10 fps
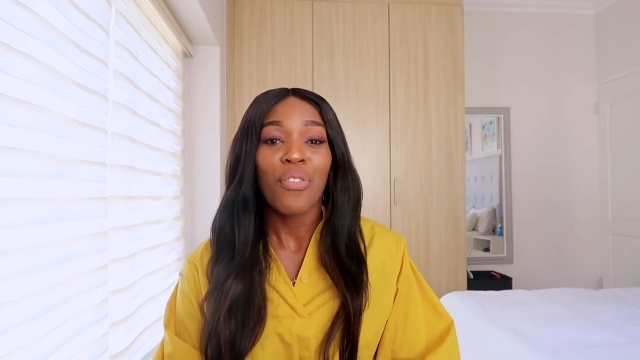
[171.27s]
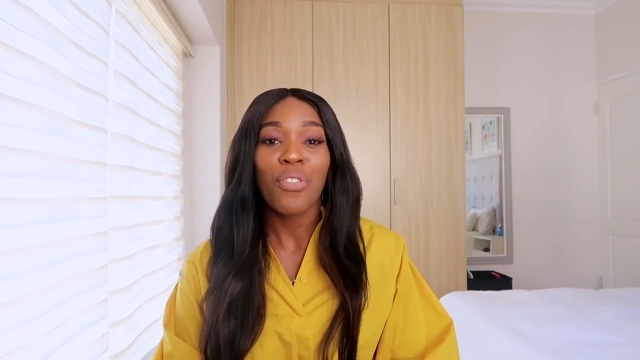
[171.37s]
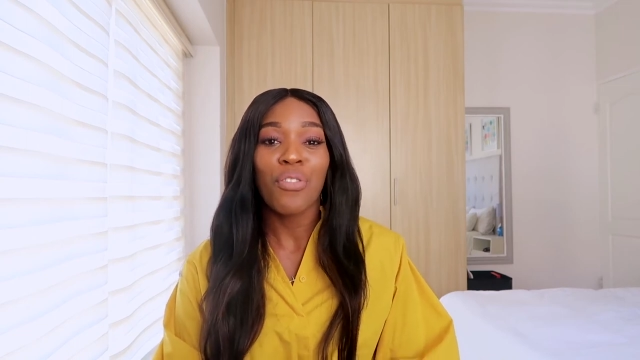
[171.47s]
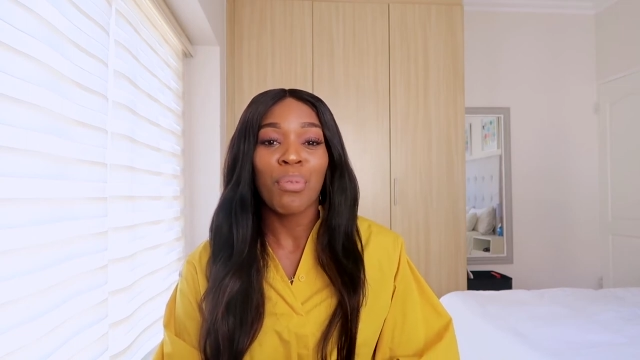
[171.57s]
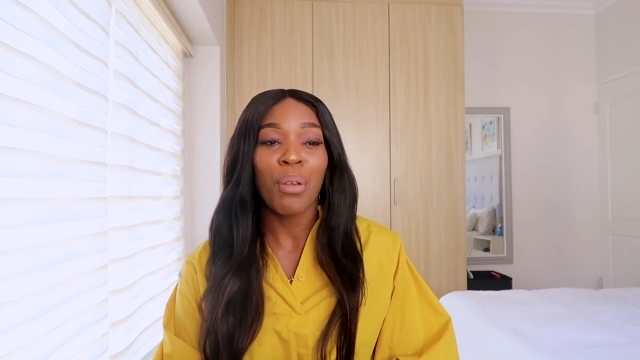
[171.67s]
if
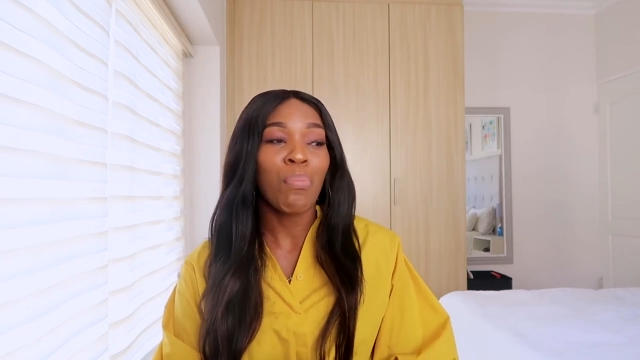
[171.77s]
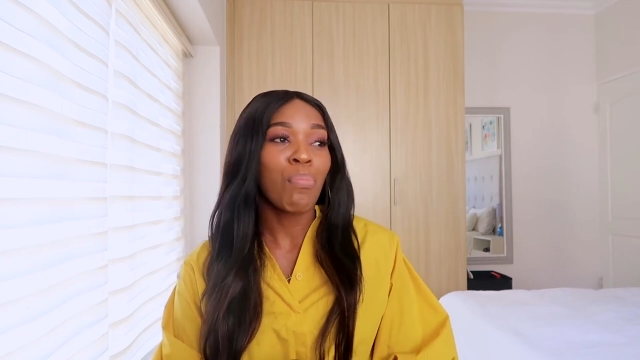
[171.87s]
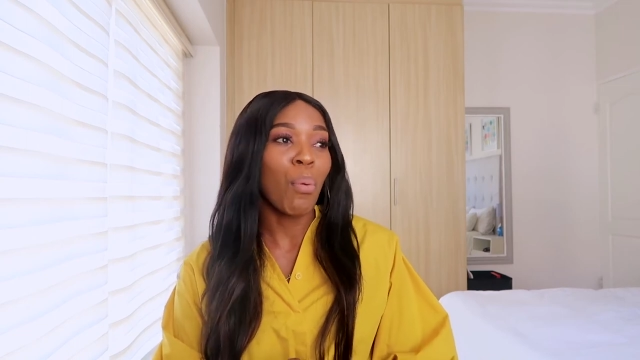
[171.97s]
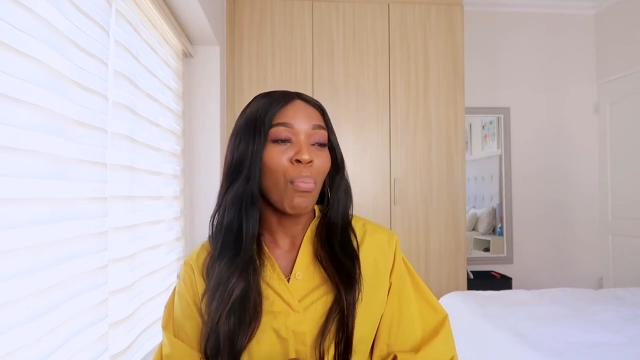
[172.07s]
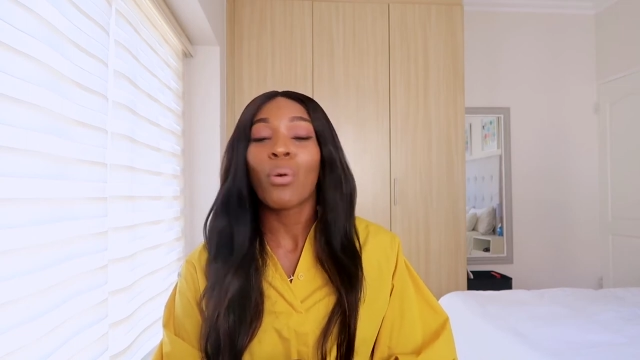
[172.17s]
you've been
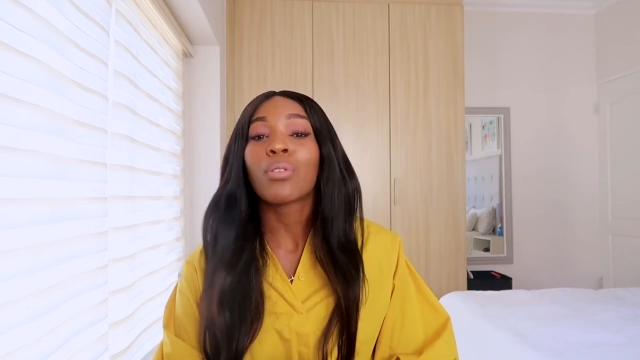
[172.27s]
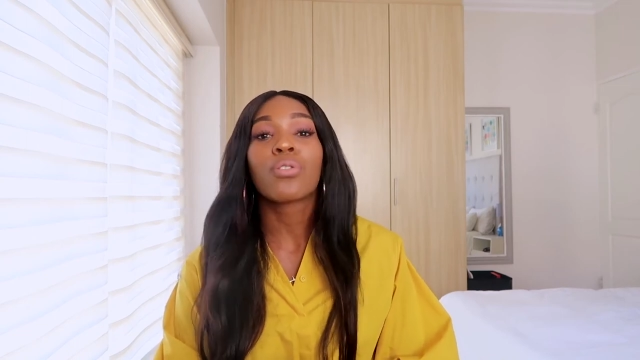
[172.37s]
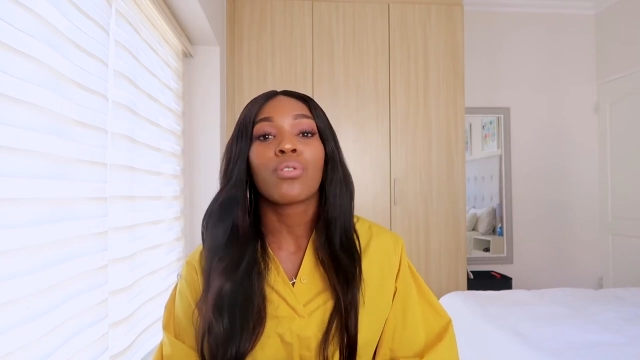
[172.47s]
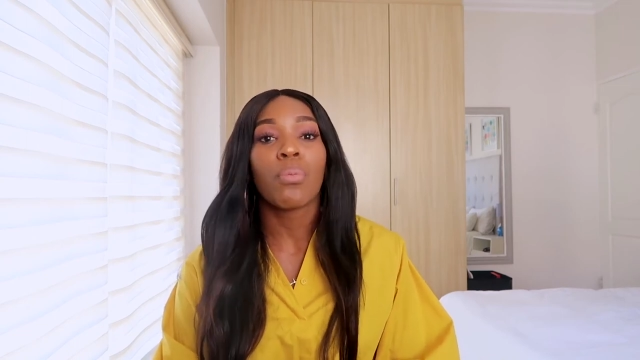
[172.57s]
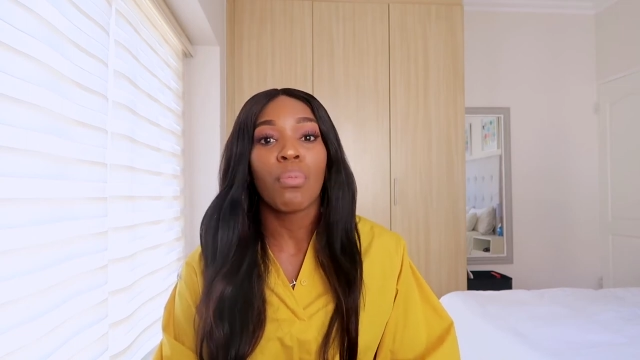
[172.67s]

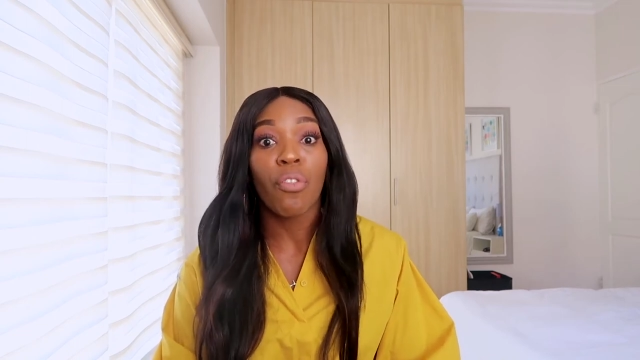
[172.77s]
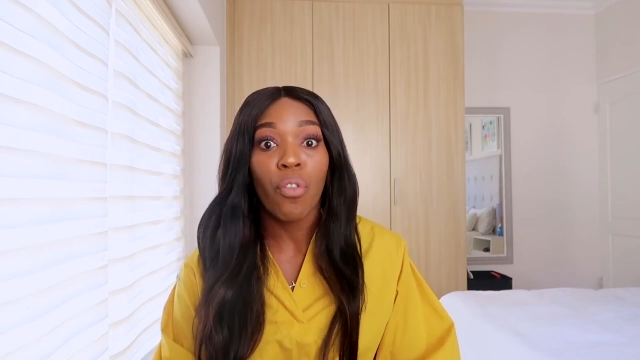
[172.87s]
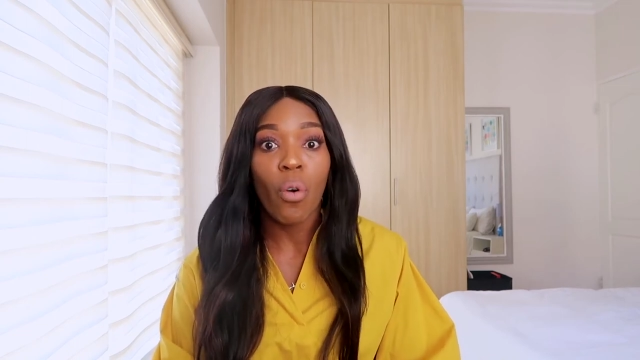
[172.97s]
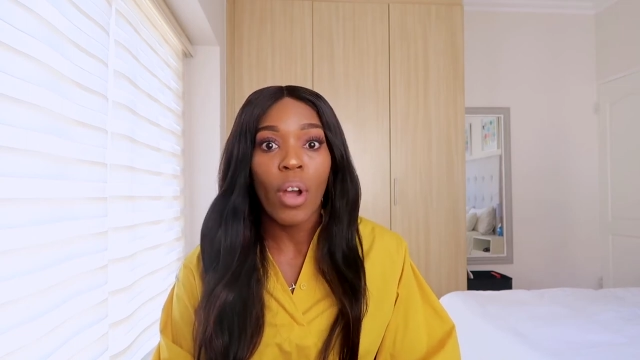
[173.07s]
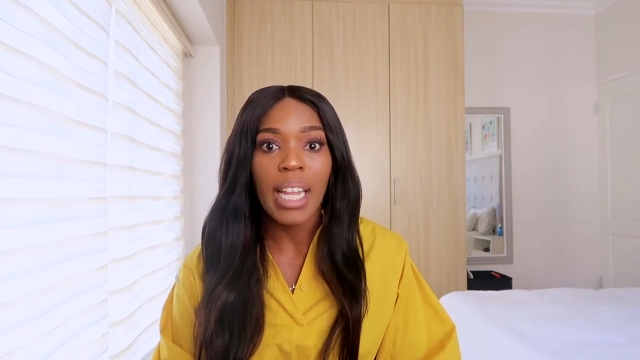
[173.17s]
proposed to
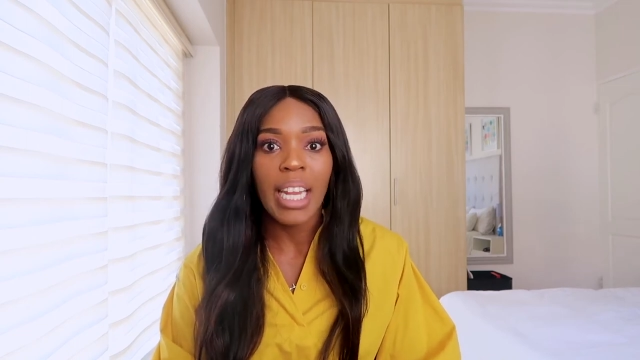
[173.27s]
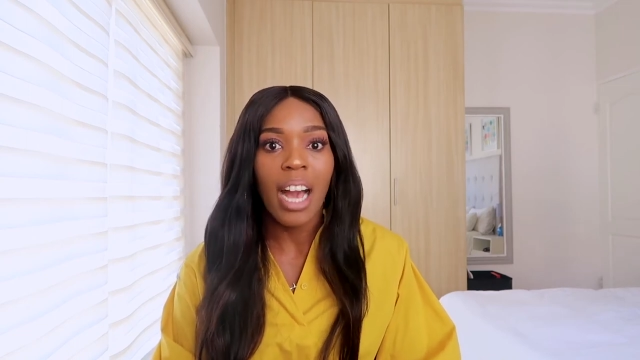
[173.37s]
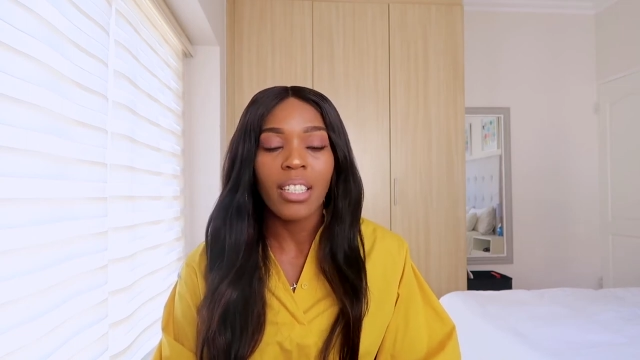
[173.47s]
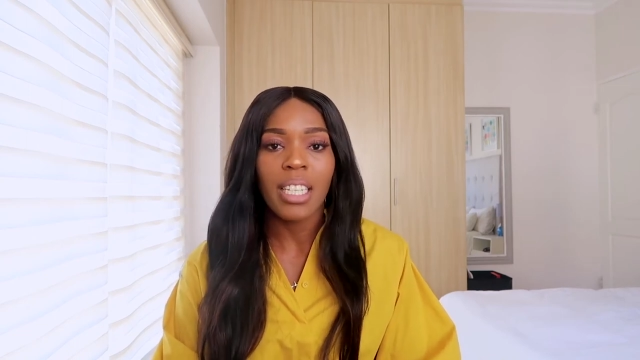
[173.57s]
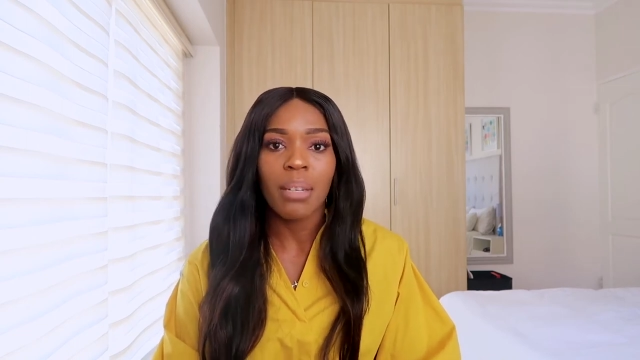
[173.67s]
before and
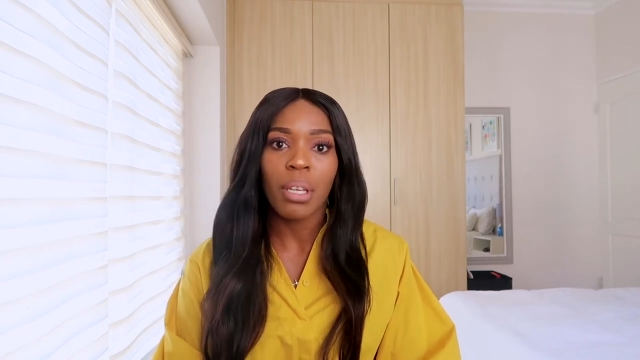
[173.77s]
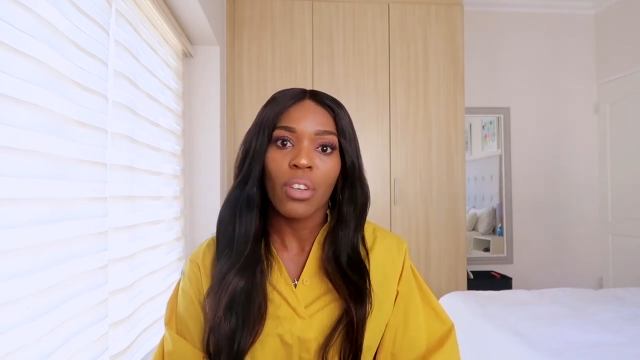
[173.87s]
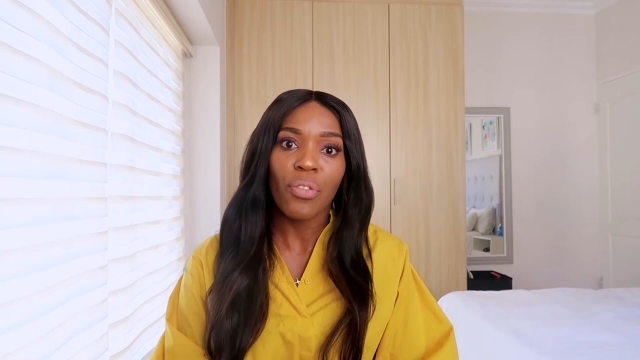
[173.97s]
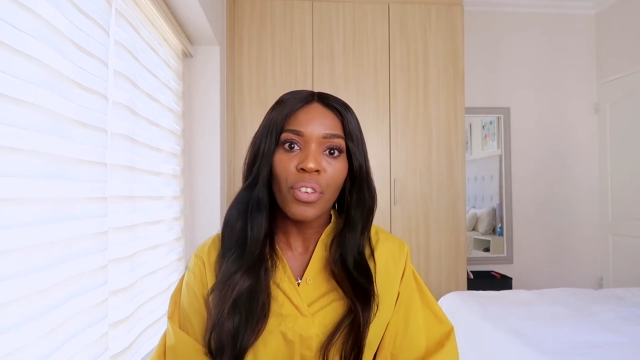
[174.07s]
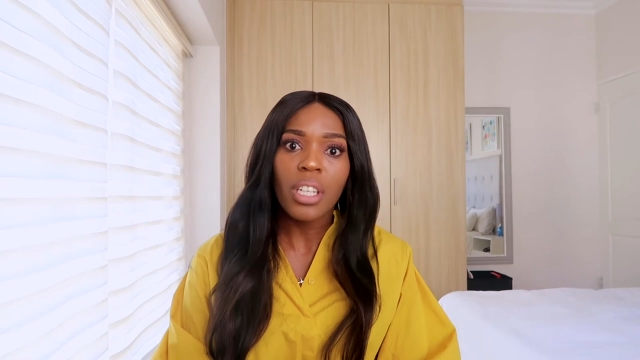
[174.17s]
how did it
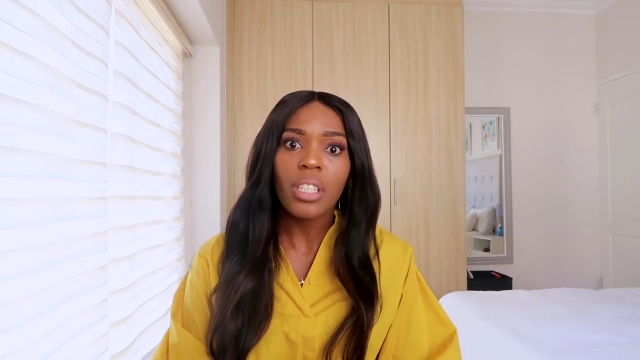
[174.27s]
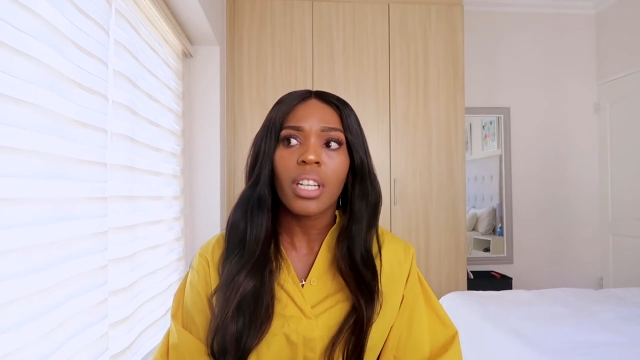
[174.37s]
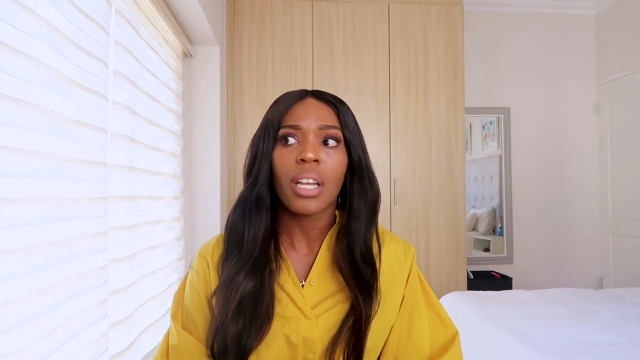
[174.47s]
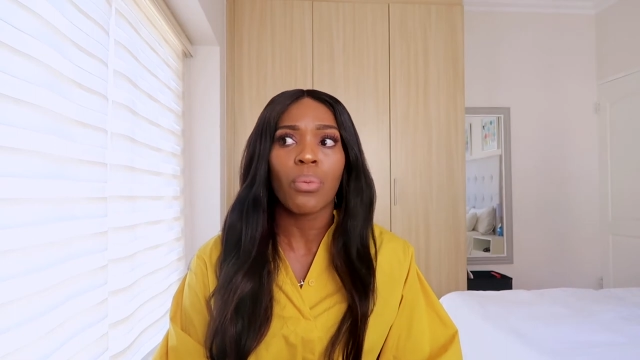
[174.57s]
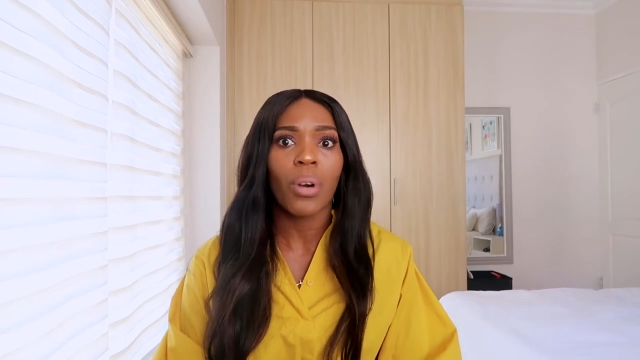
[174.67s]
make you
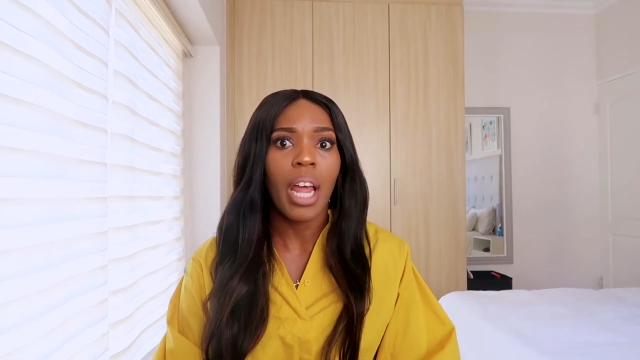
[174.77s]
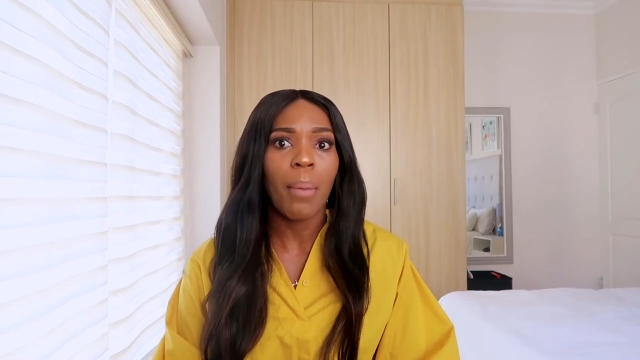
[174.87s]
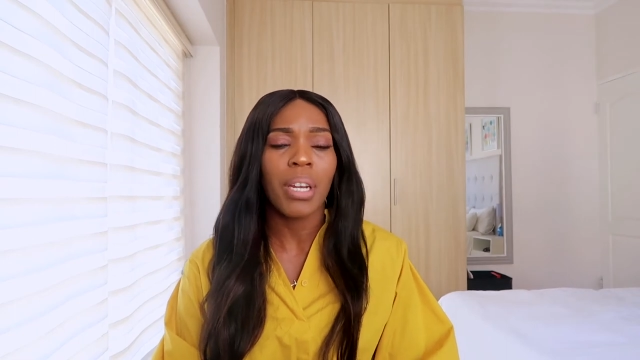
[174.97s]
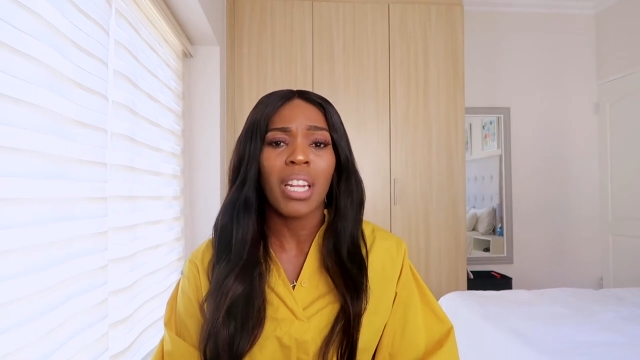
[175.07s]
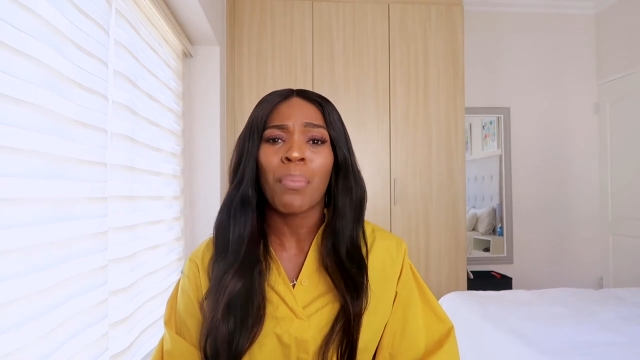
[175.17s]
feel and what happened.